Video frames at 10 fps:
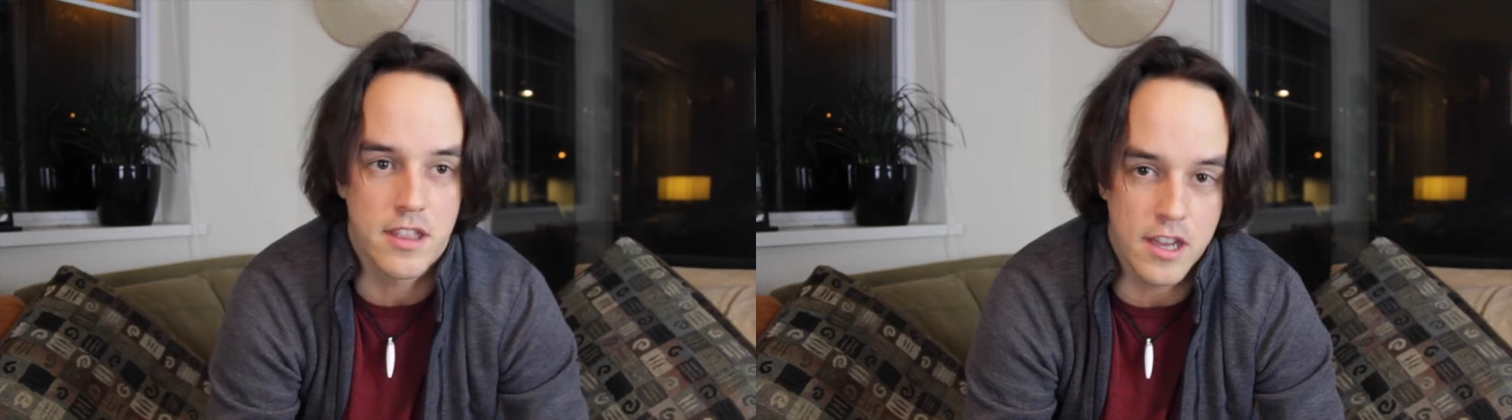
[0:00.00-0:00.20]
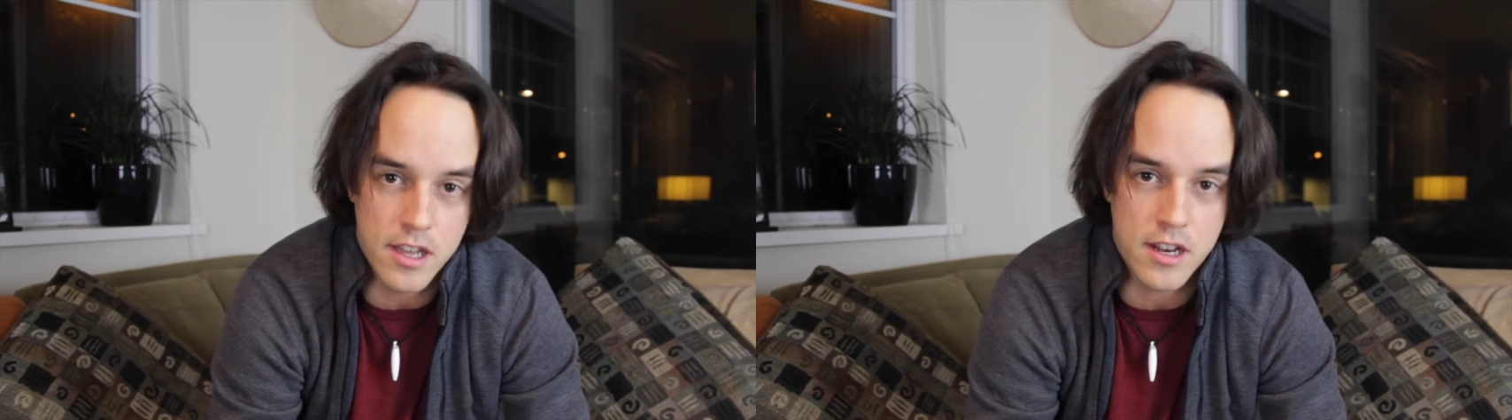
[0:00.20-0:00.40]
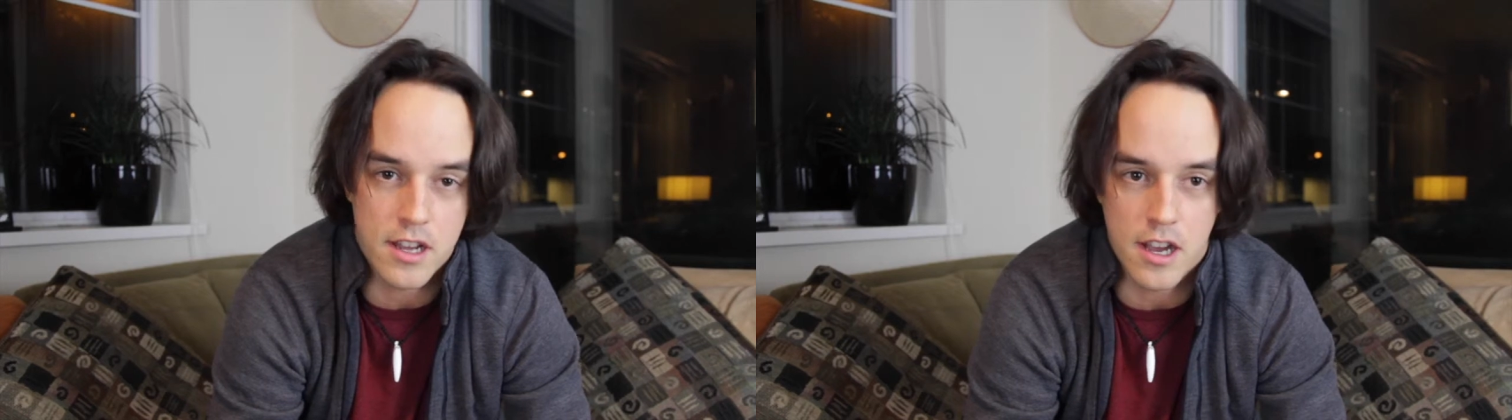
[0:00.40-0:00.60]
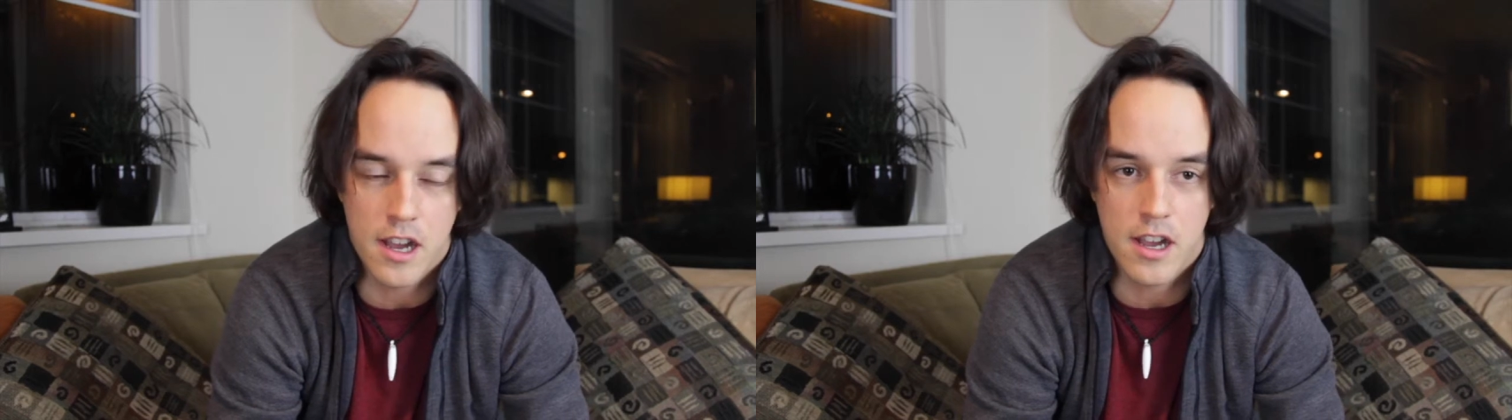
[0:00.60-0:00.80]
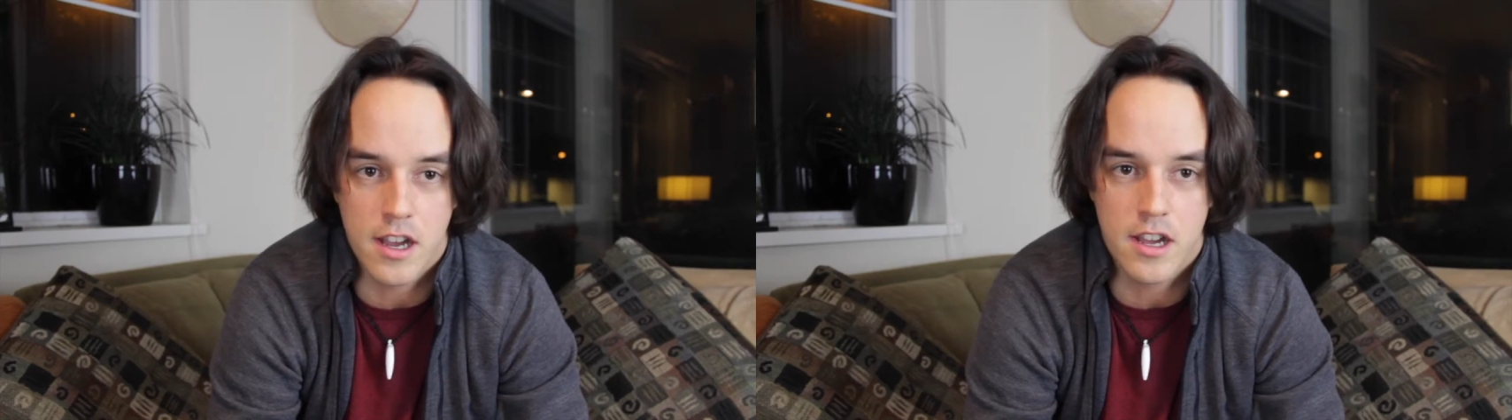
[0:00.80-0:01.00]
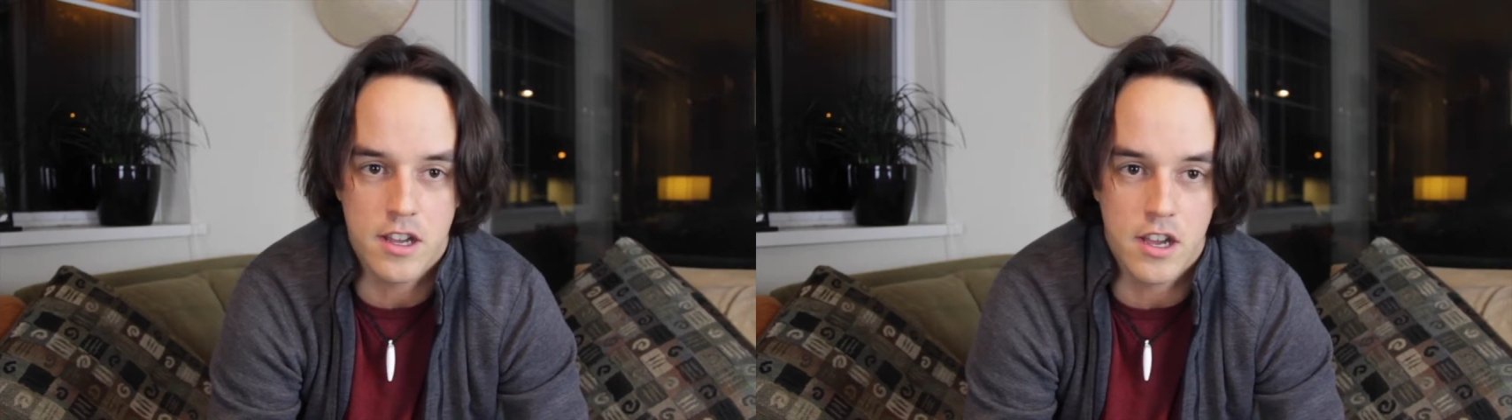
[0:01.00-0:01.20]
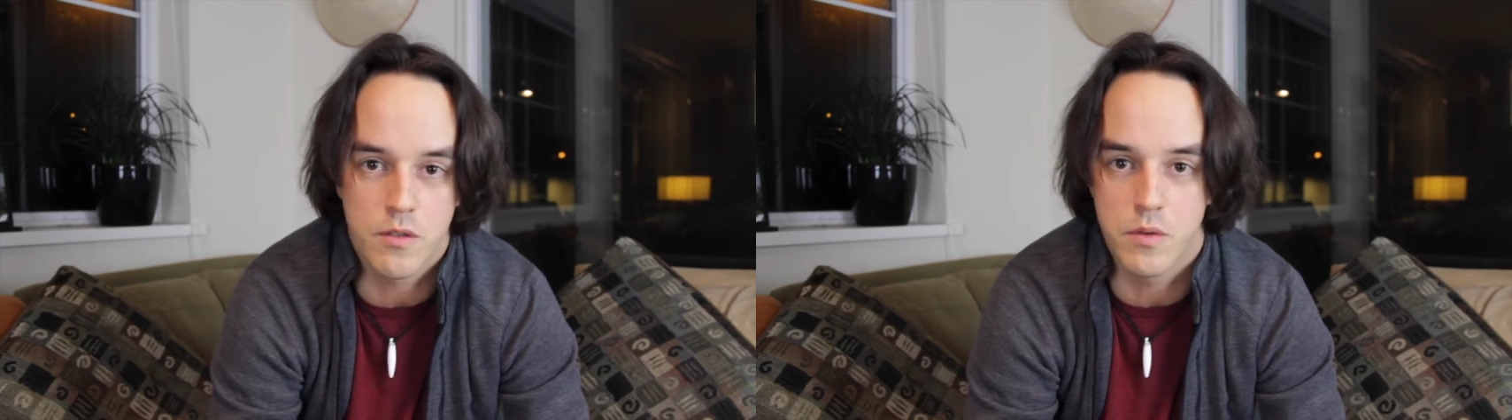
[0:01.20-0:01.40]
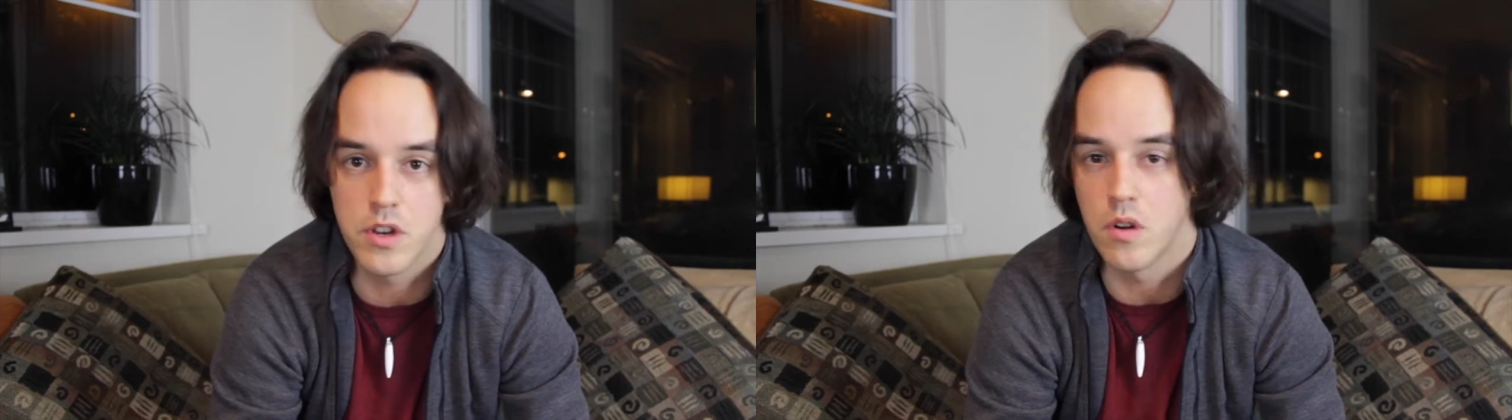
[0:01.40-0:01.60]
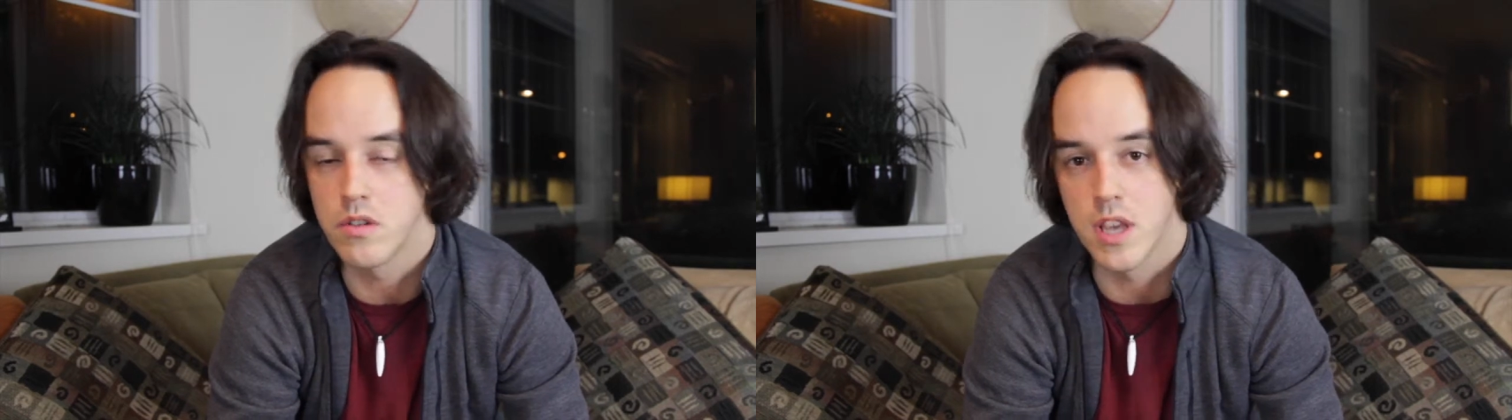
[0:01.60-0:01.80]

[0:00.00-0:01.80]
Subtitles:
that we don't